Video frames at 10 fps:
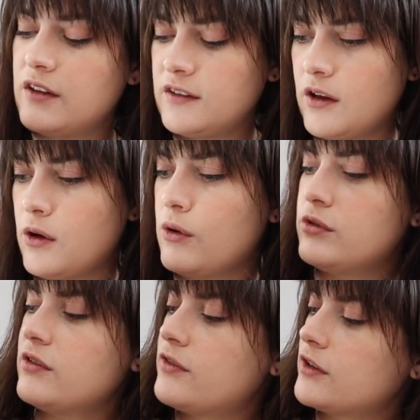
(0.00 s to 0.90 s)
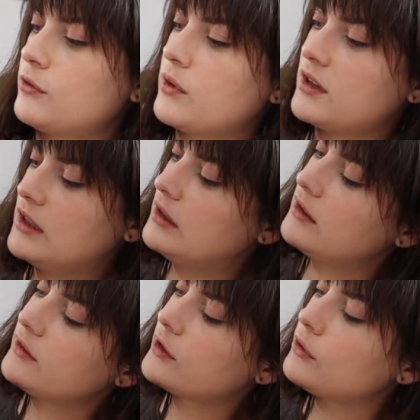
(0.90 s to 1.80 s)
So the first one
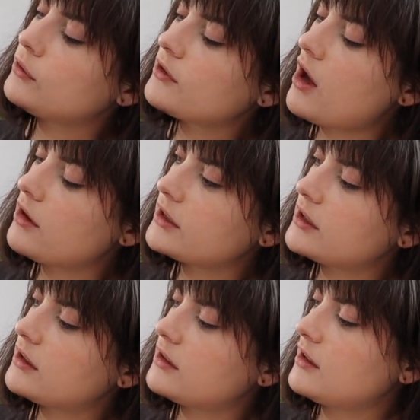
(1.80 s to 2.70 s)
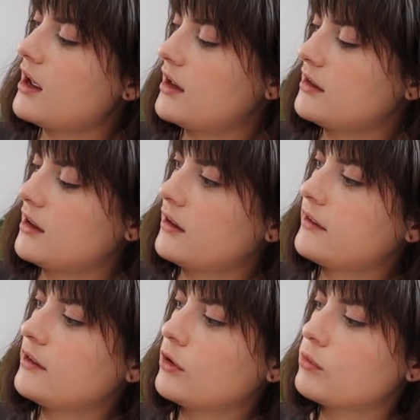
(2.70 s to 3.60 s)
is Cuckoo's Calling, and then
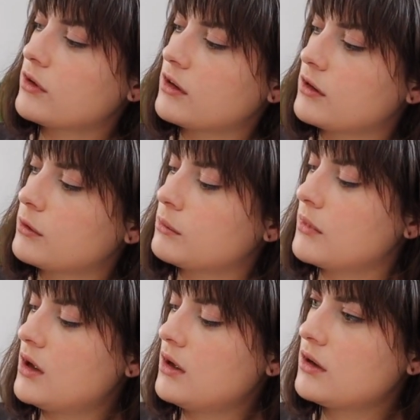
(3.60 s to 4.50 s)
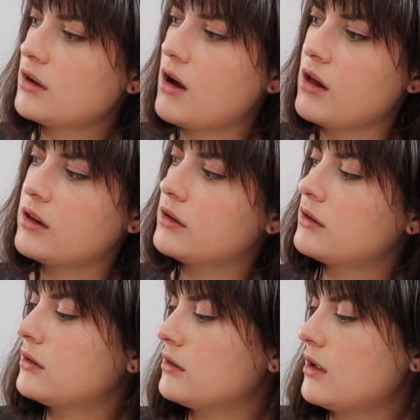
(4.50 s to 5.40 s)
The Silkworm,
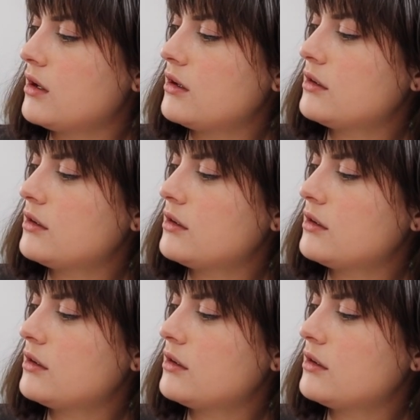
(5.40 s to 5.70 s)
Call,